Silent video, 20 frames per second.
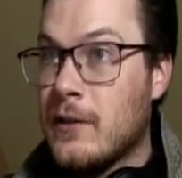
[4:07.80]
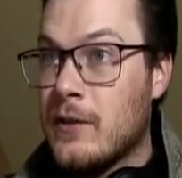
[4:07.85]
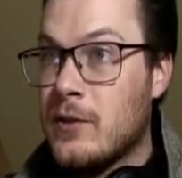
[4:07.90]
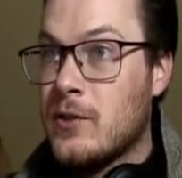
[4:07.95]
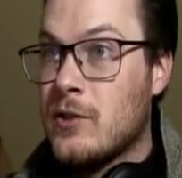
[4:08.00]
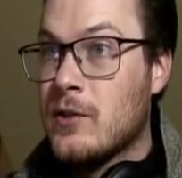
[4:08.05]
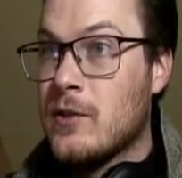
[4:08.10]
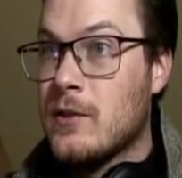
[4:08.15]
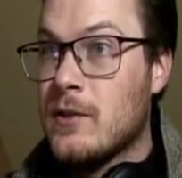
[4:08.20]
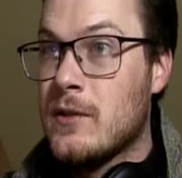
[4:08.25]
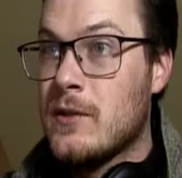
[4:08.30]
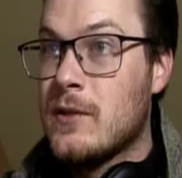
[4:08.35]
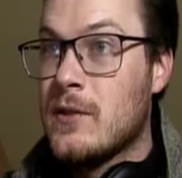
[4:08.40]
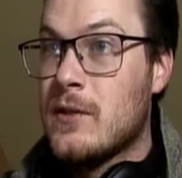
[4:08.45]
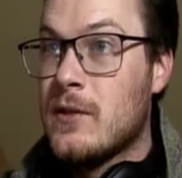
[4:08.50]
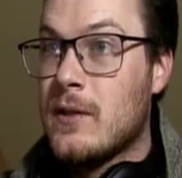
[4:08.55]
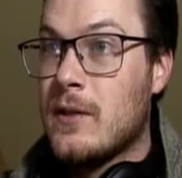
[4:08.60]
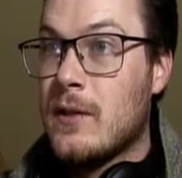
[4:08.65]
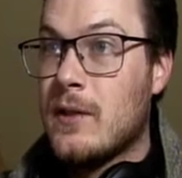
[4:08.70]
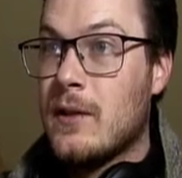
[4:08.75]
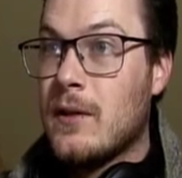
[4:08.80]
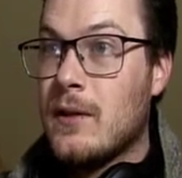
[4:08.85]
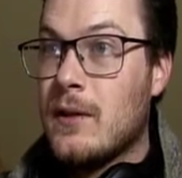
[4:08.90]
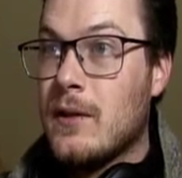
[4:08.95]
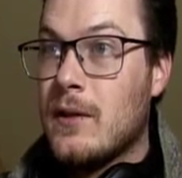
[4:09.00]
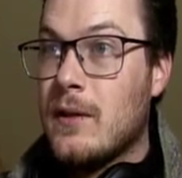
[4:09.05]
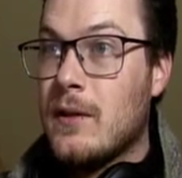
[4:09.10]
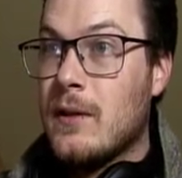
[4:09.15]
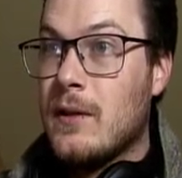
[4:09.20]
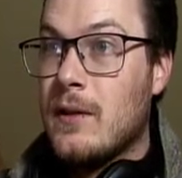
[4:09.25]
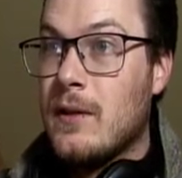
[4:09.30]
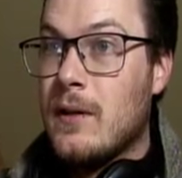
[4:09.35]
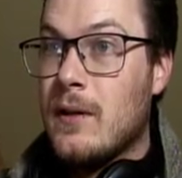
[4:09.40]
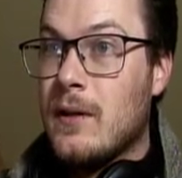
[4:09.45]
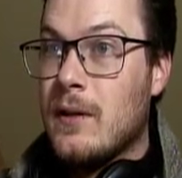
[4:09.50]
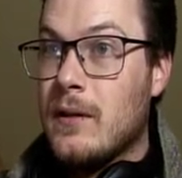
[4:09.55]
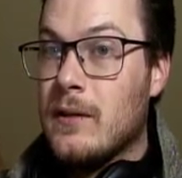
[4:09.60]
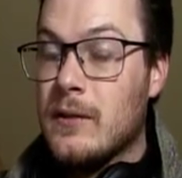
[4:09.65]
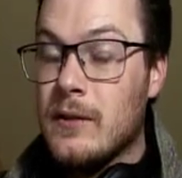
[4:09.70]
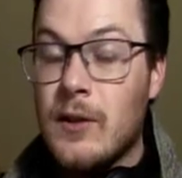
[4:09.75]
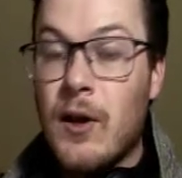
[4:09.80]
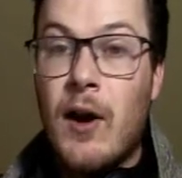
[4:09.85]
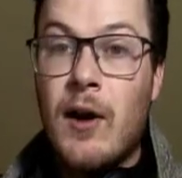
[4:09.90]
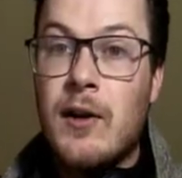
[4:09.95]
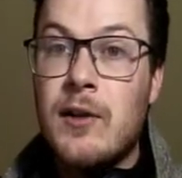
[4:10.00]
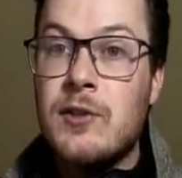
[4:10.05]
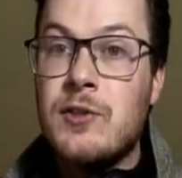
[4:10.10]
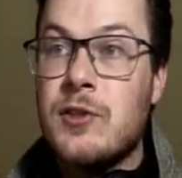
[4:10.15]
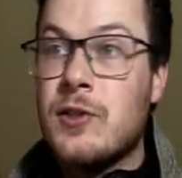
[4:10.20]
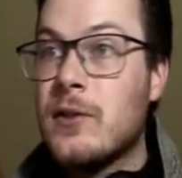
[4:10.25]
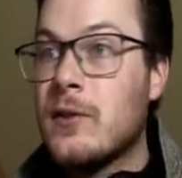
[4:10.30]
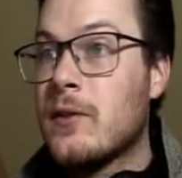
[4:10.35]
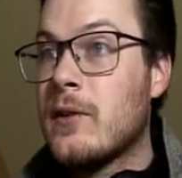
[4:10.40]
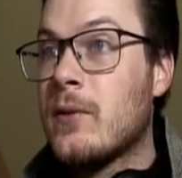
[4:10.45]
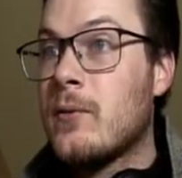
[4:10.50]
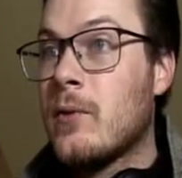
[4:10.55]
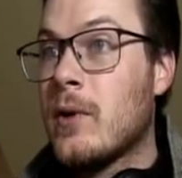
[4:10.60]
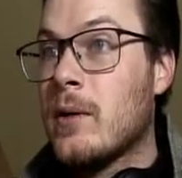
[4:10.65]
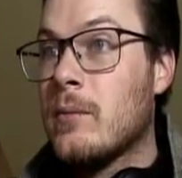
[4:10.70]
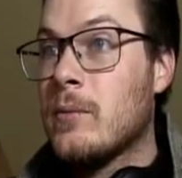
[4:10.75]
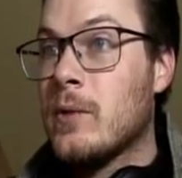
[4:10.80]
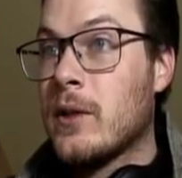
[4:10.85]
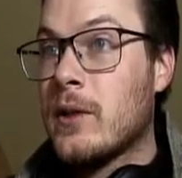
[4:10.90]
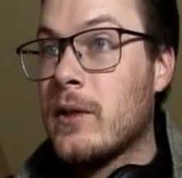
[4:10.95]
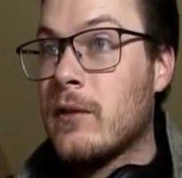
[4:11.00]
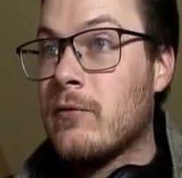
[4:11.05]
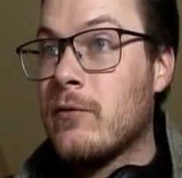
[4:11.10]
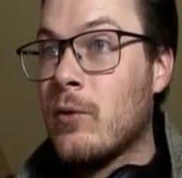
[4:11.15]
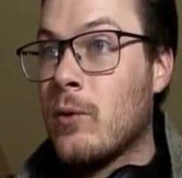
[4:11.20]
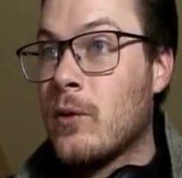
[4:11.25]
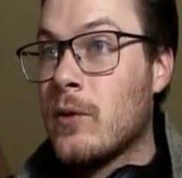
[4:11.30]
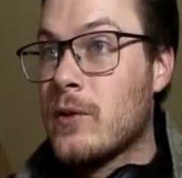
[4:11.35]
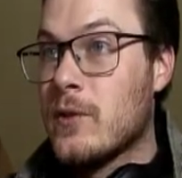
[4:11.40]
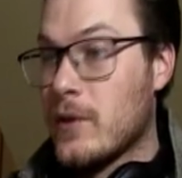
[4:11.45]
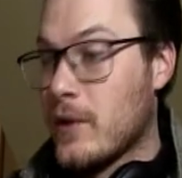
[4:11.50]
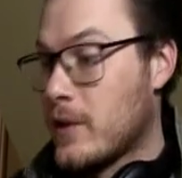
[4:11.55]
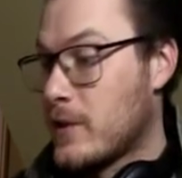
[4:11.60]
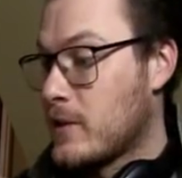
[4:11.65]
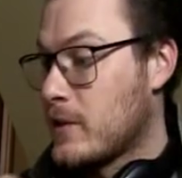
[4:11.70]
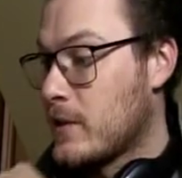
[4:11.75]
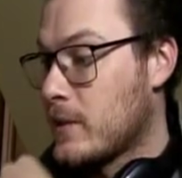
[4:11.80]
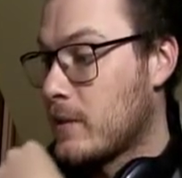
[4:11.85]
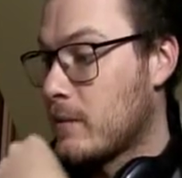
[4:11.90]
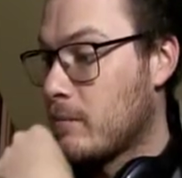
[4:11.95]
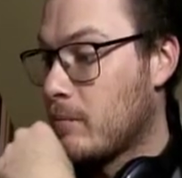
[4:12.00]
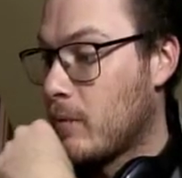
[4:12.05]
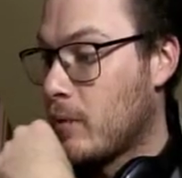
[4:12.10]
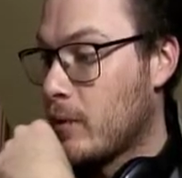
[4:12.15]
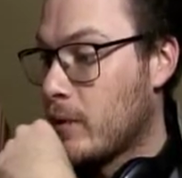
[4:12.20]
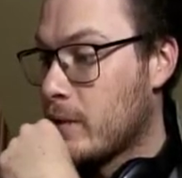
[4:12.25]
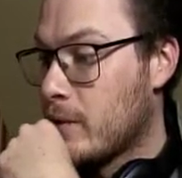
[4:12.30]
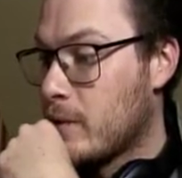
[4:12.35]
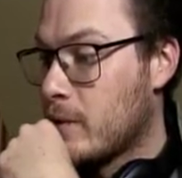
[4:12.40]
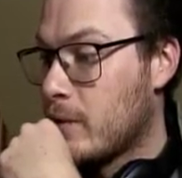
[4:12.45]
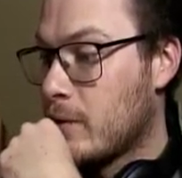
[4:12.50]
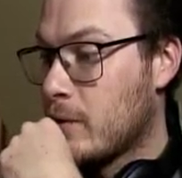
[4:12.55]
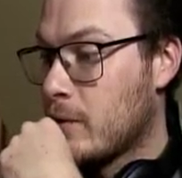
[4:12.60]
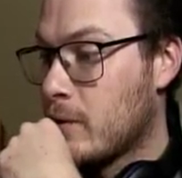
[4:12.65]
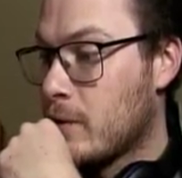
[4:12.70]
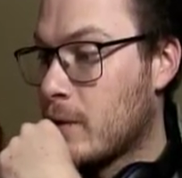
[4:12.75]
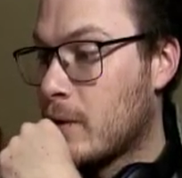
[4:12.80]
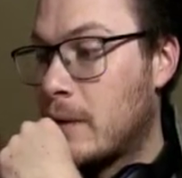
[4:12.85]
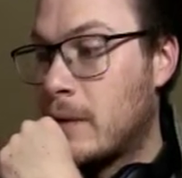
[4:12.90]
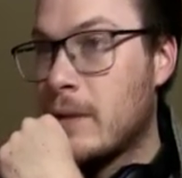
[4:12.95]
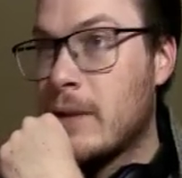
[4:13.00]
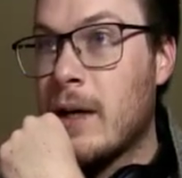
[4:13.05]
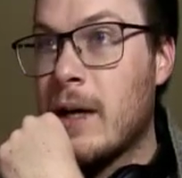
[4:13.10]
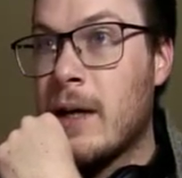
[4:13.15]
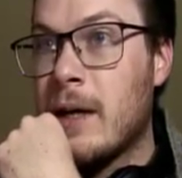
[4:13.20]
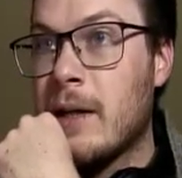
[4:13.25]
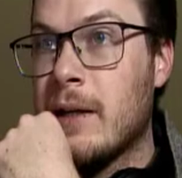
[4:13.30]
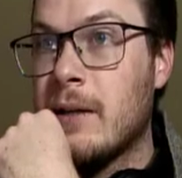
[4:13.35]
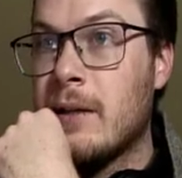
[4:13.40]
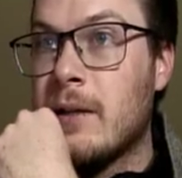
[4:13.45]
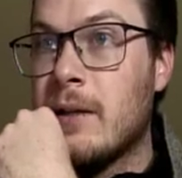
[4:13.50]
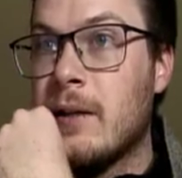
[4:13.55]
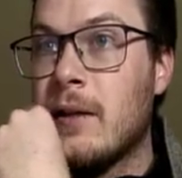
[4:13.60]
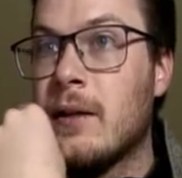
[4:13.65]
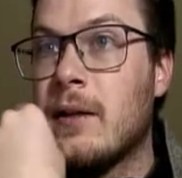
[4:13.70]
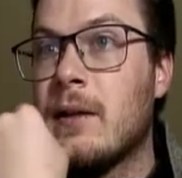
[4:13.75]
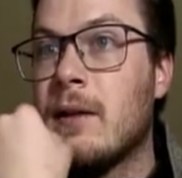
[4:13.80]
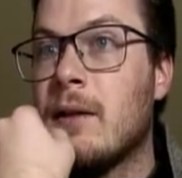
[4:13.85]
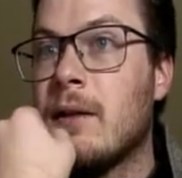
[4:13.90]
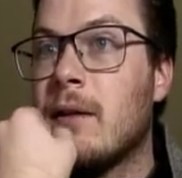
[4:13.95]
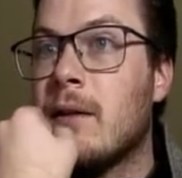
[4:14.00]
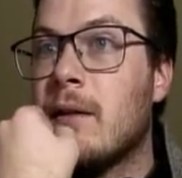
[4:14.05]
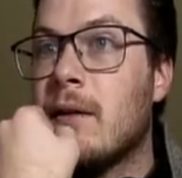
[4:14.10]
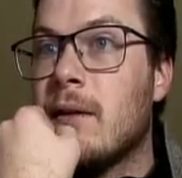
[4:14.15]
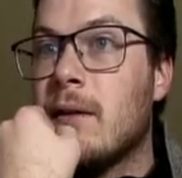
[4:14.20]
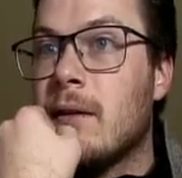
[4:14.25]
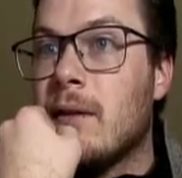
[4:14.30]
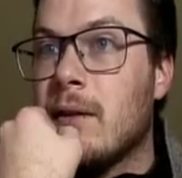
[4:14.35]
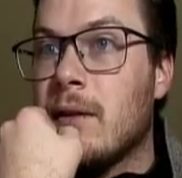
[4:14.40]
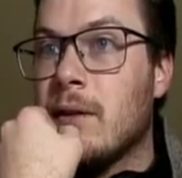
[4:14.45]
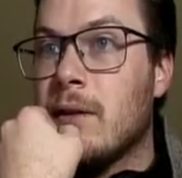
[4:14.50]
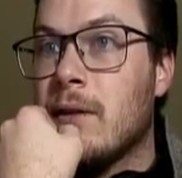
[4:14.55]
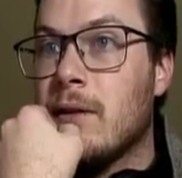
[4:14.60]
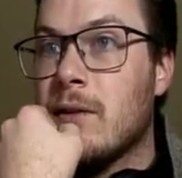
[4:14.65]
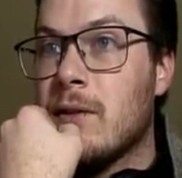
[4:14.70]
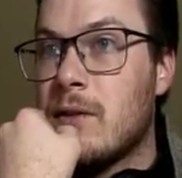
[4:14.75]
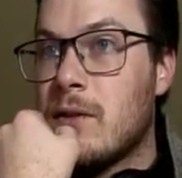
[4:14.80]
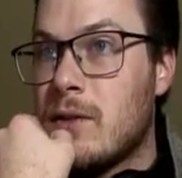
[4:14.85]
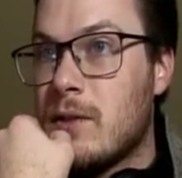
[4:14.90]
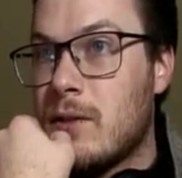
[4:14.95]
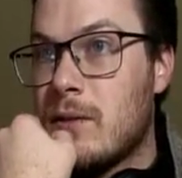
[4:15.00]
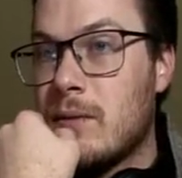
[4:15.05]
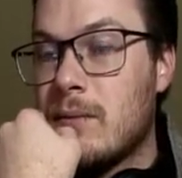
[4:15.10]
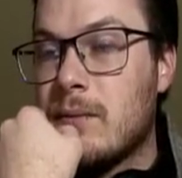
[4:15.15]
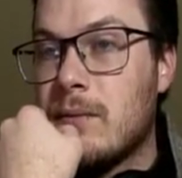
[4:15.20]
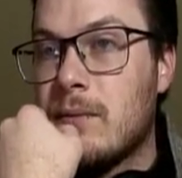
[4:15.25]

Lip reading: inches larger than what I'm looking for. So let's see, 0.009 is,